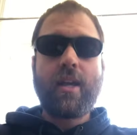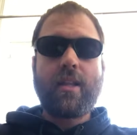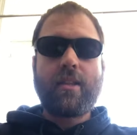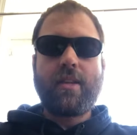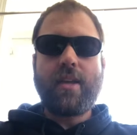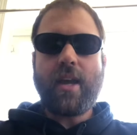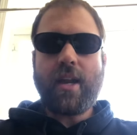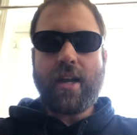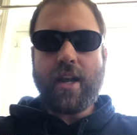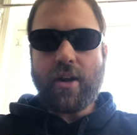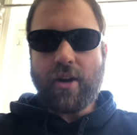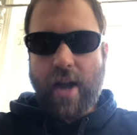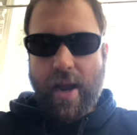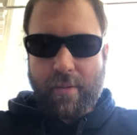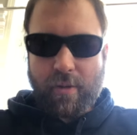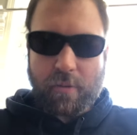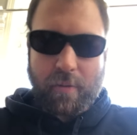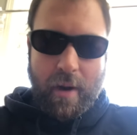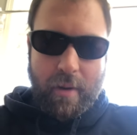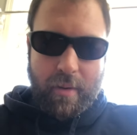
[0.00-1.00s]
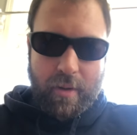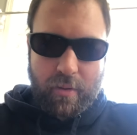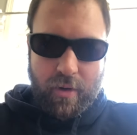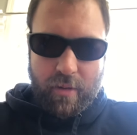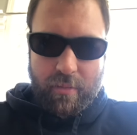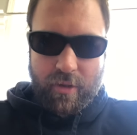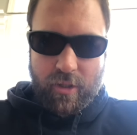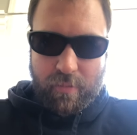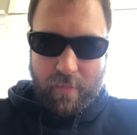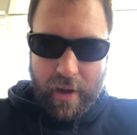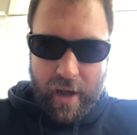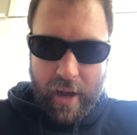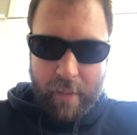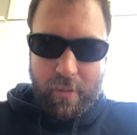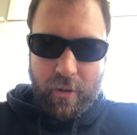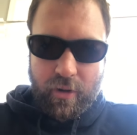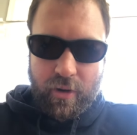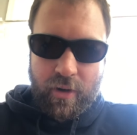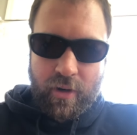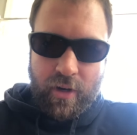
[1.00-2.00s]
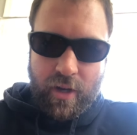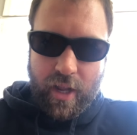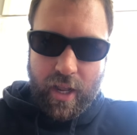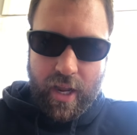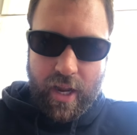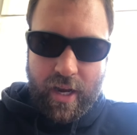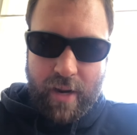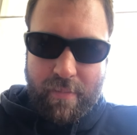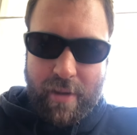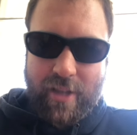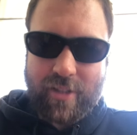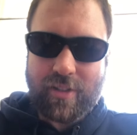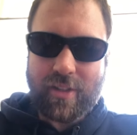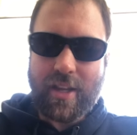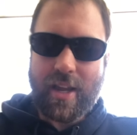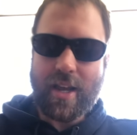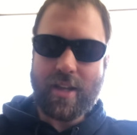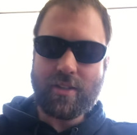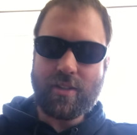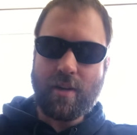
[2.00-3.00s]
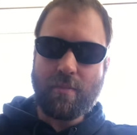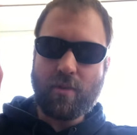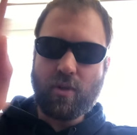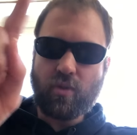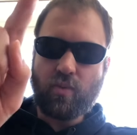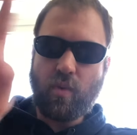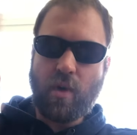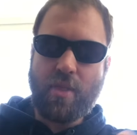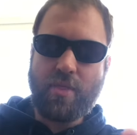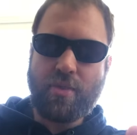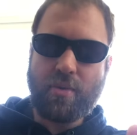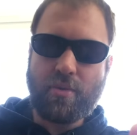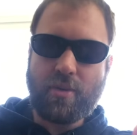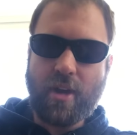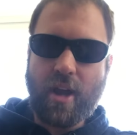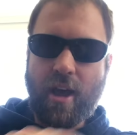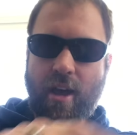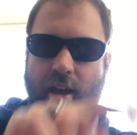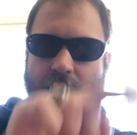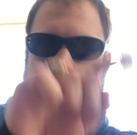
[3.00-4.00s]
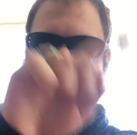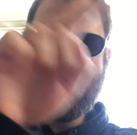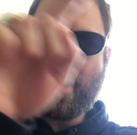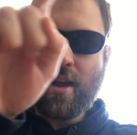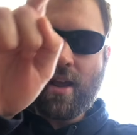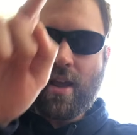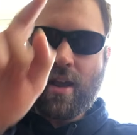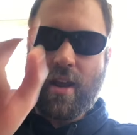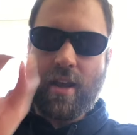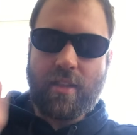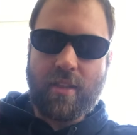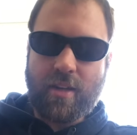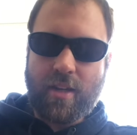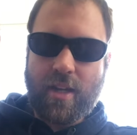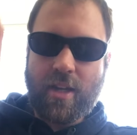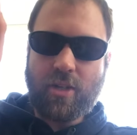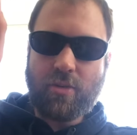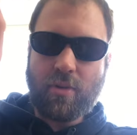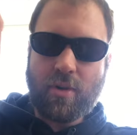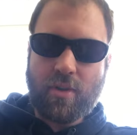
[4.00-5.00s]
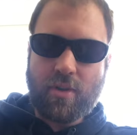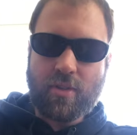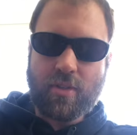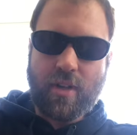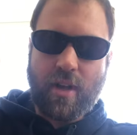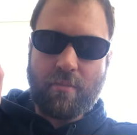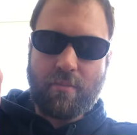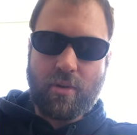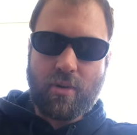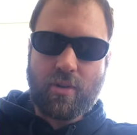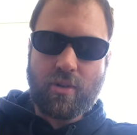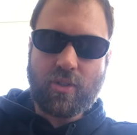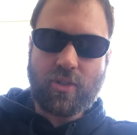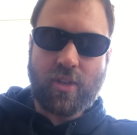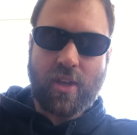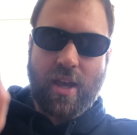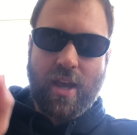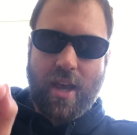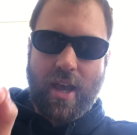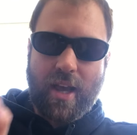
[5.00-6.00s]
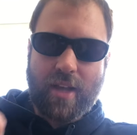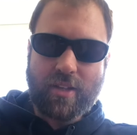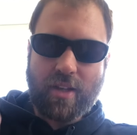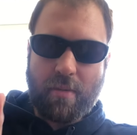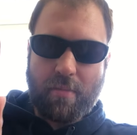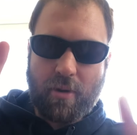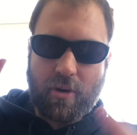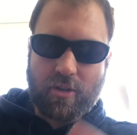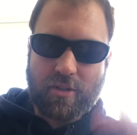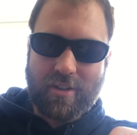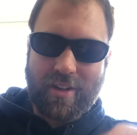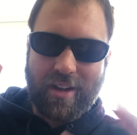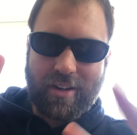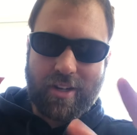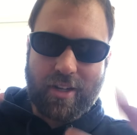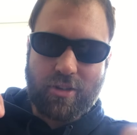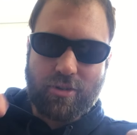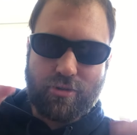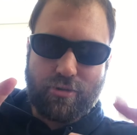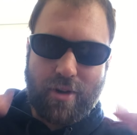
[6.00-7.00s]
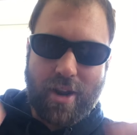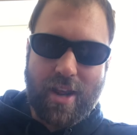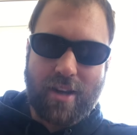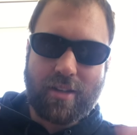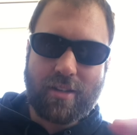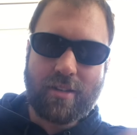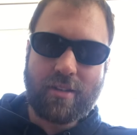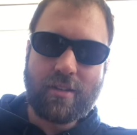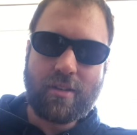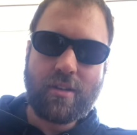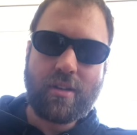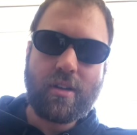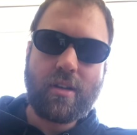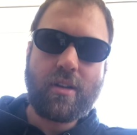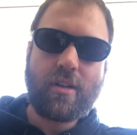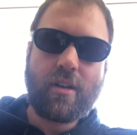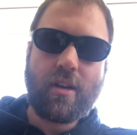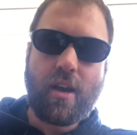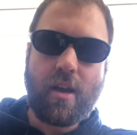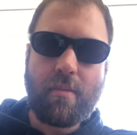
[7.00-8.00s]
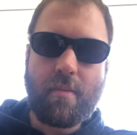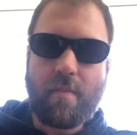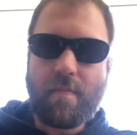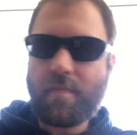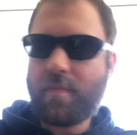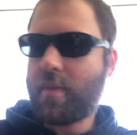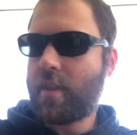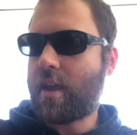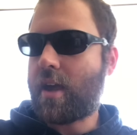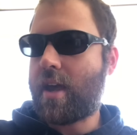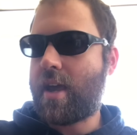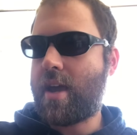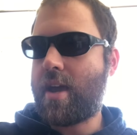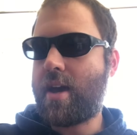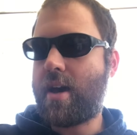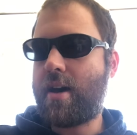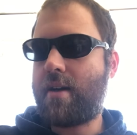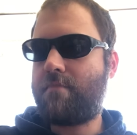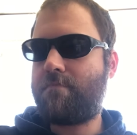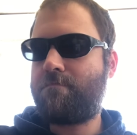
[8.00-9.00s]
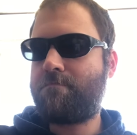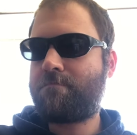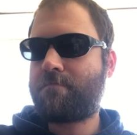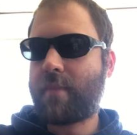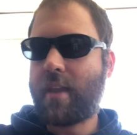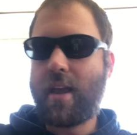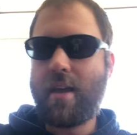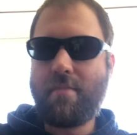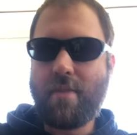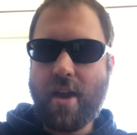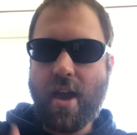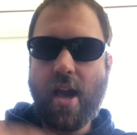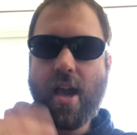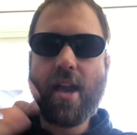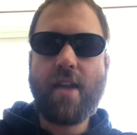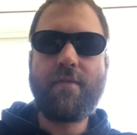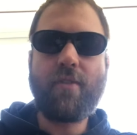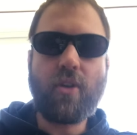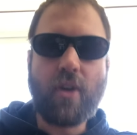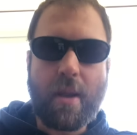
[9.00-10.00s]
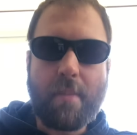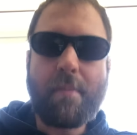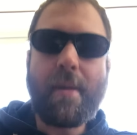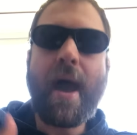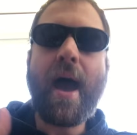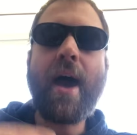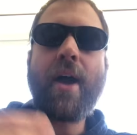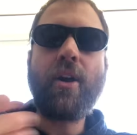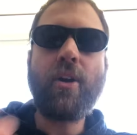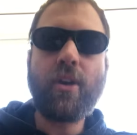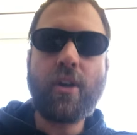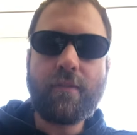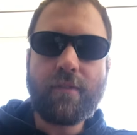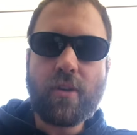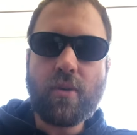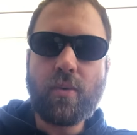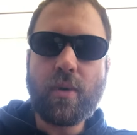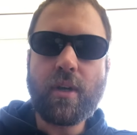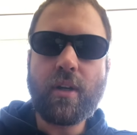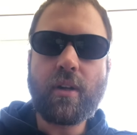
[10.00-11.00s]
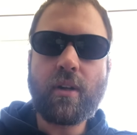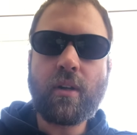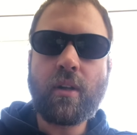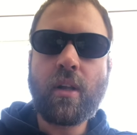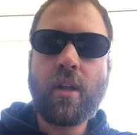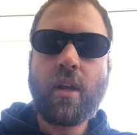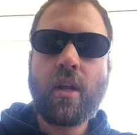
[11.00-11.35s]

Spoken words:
the Enneagram is probably one of the most popular, and it basically has numbers 1 through 9, and then each one of those numbers has a personality trait, a behavior, a pattern, if you will,